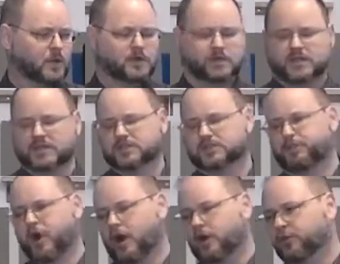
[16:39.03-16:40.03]
See, this is
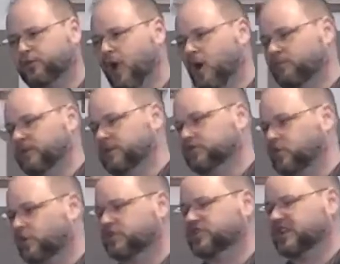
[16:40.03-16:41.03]
part of the problem in the
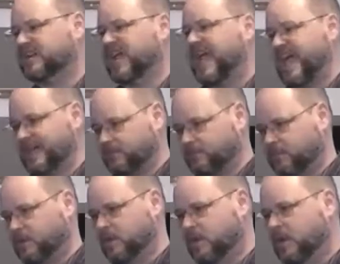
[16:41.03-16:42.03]
church today.
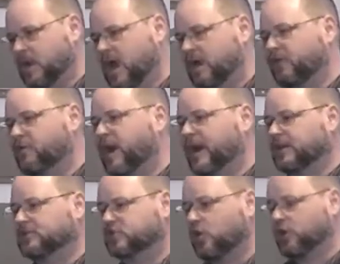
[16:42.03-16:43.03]
Everybody
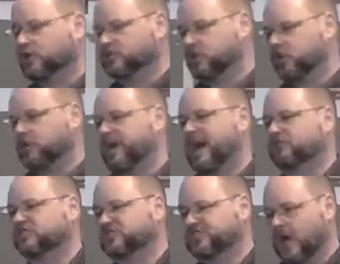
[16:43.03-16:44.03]
is so concerned
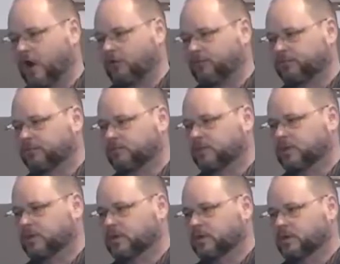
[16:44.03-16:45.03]
about self
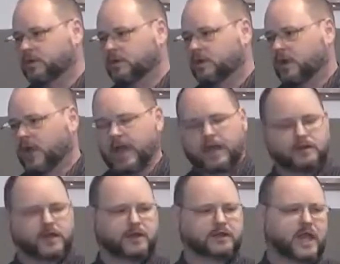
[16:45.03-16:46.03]

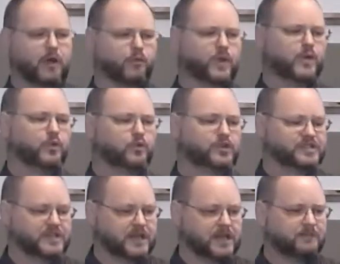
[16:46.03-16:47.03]
and that, that we would
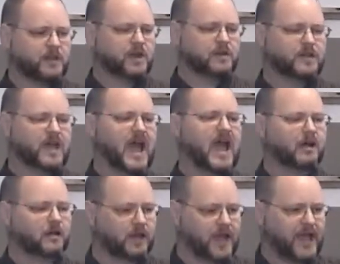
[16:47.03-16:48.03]
receive the
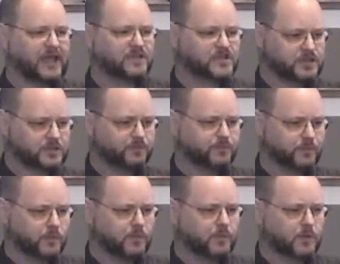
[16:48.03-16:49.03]
accolades,
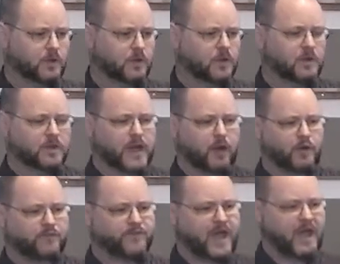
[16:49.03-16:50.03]
that
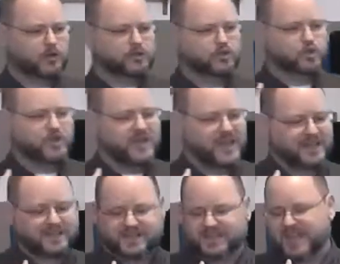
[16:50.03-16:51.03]
we fail to
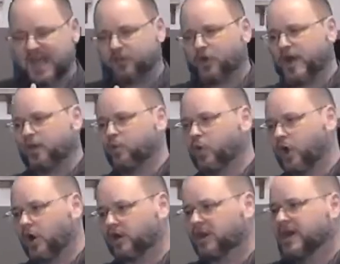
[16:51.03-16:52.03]
knit together and
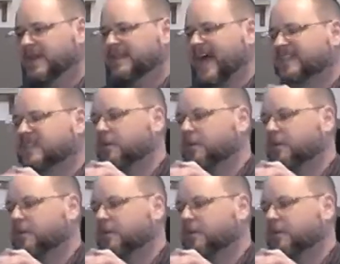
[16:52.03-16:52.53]
work, that